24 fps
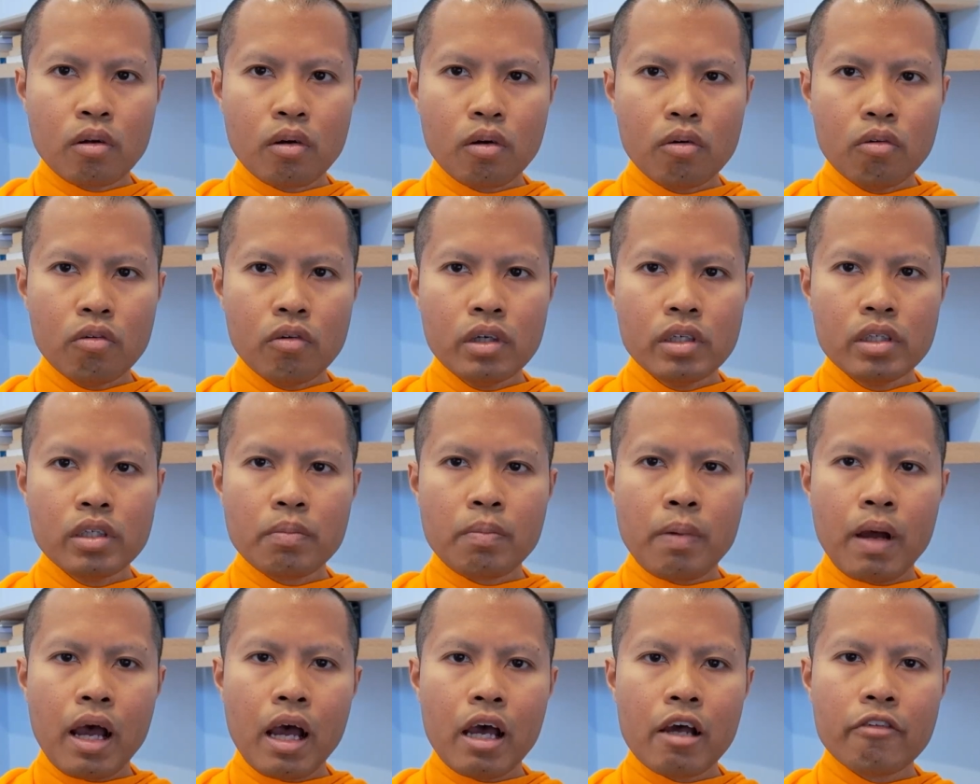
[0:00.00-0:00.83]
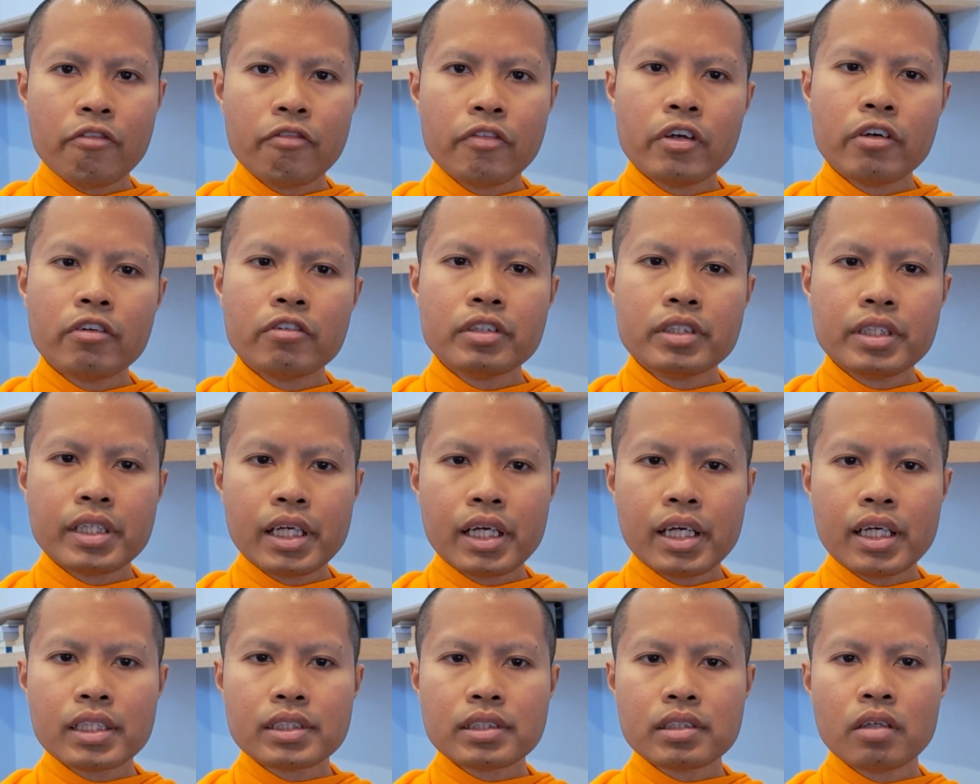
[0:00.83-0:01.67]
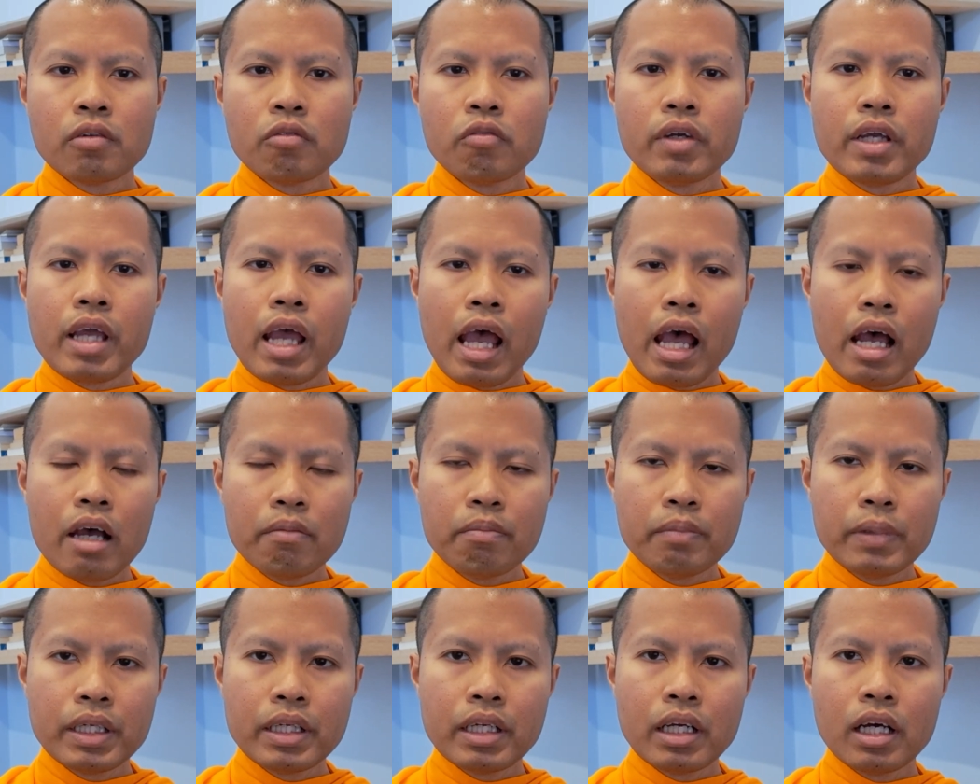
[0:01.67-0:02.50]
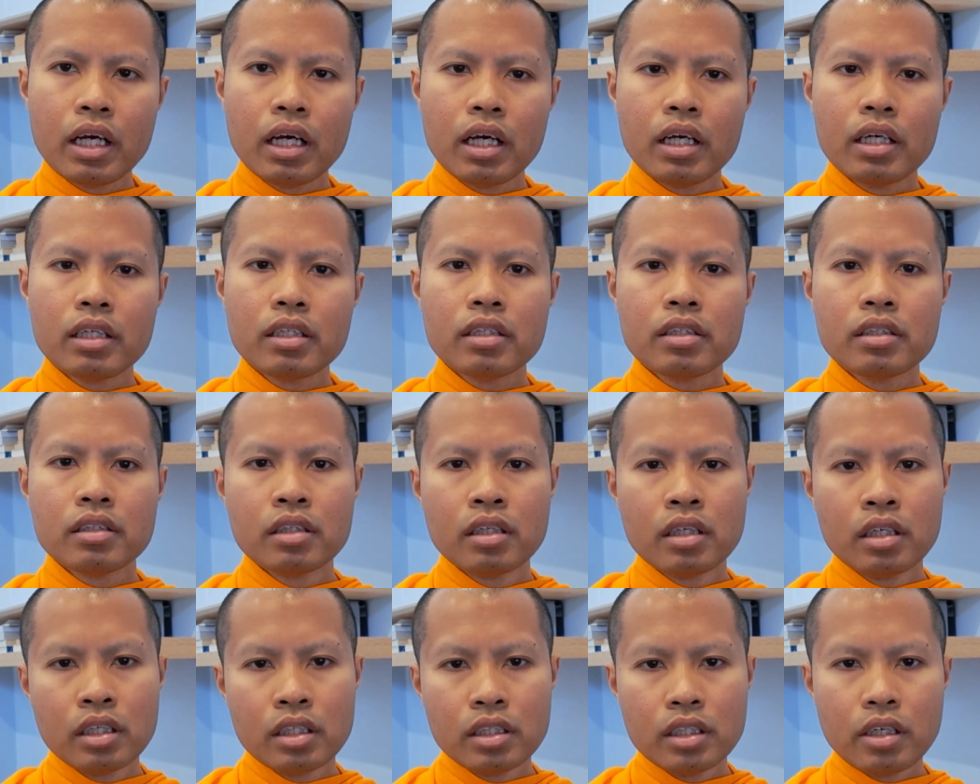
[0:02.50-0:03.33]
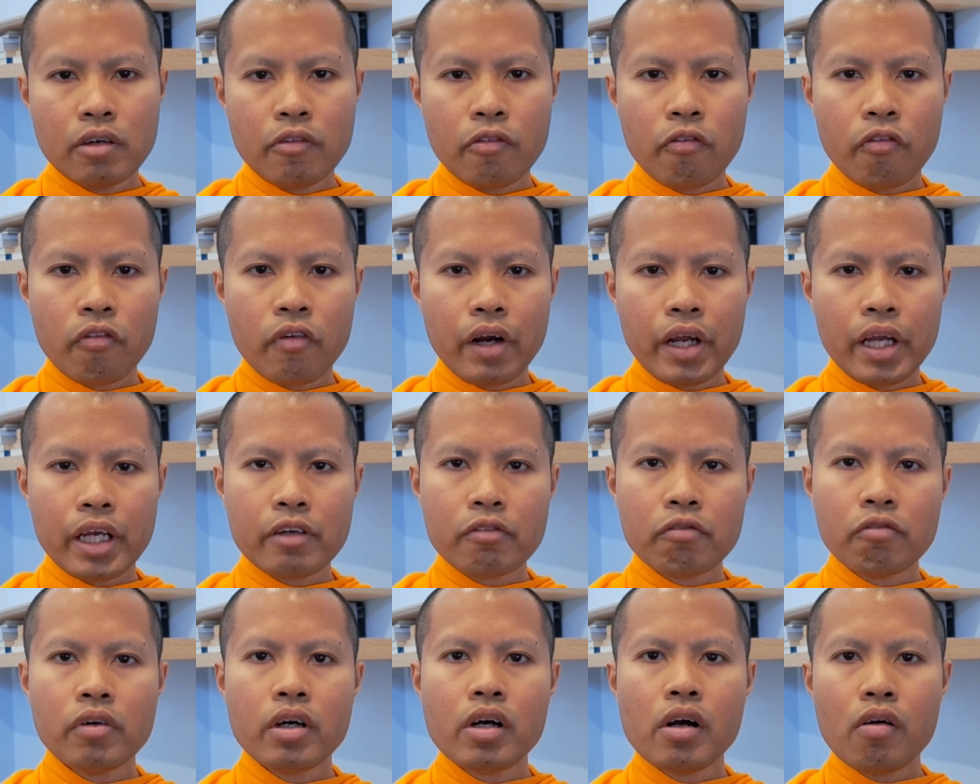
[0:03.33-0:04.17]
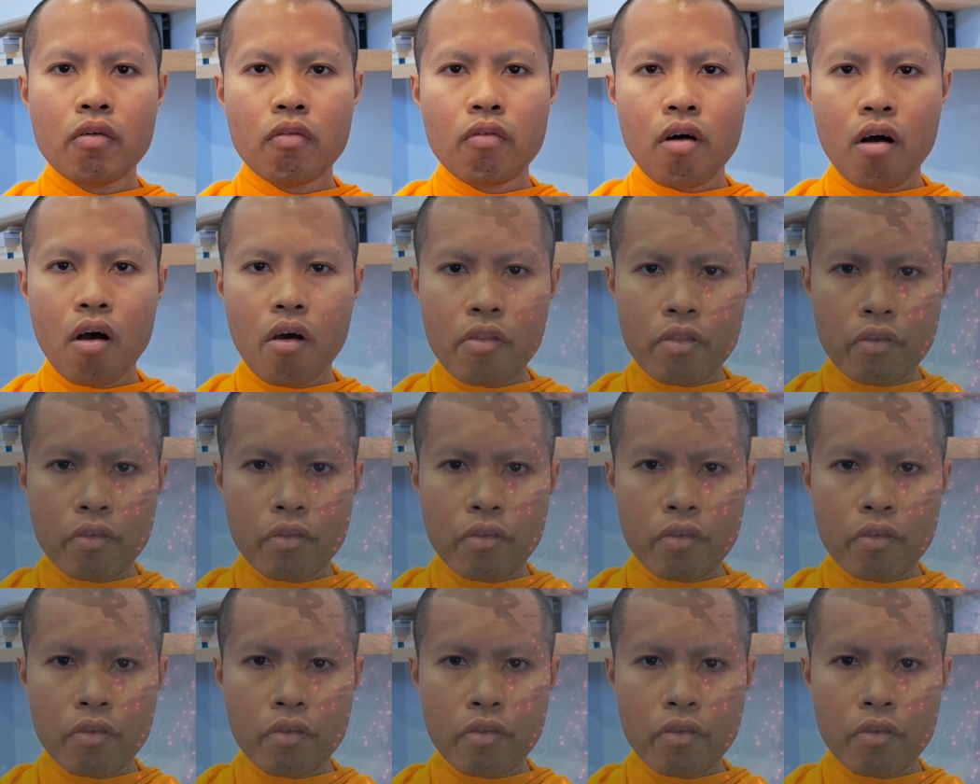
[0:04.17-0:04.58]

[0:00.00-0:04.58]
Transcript: Over the past few years, we have been heard the phrase World War